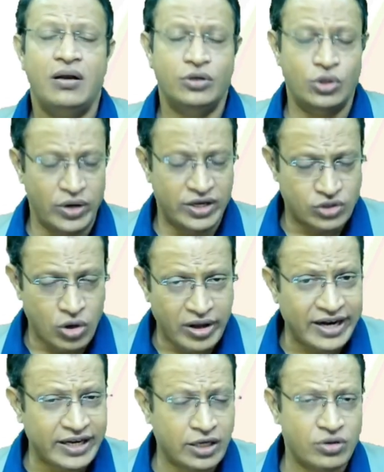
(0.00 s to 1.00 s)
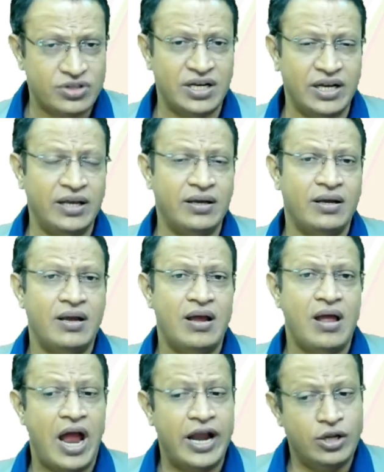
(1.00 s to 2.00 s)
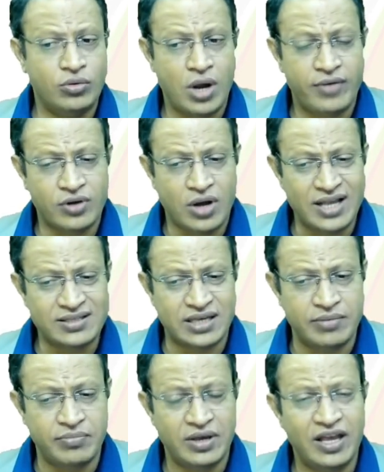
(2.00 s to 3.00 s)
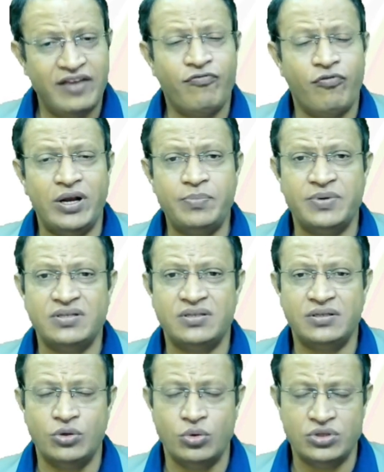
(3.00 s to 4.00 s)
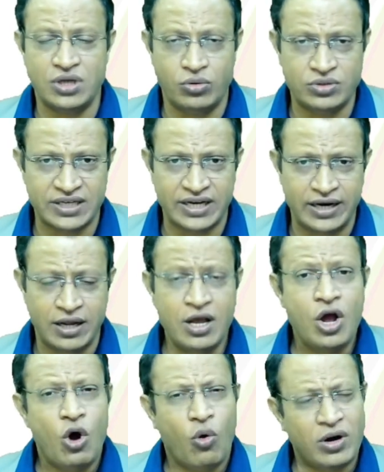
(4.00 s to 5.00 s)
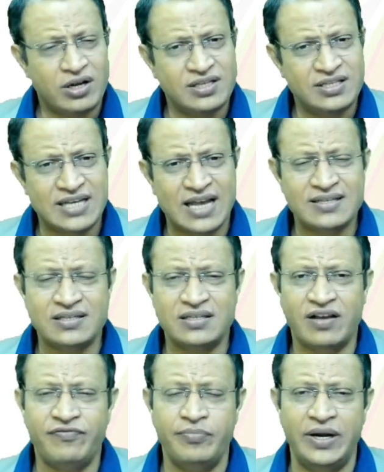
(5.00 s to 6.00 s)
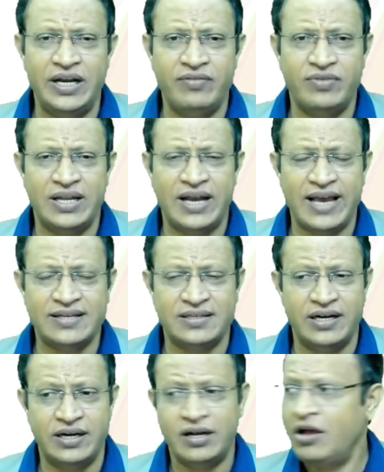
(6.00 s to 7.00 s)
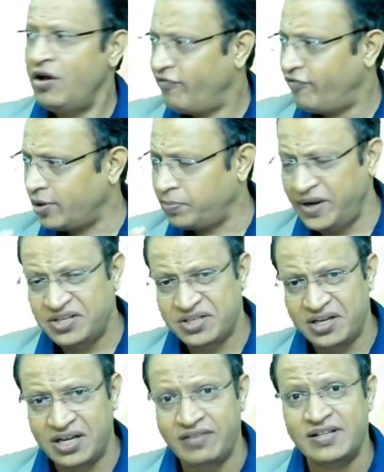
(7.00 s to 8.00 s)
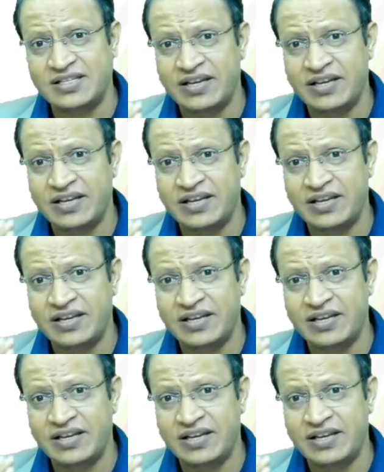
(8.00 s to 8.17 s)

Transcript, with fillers: do a Socratic questioning. And you have to ask him, if one person goes outside, what are the chances of meeting with an accident? For patient, he will say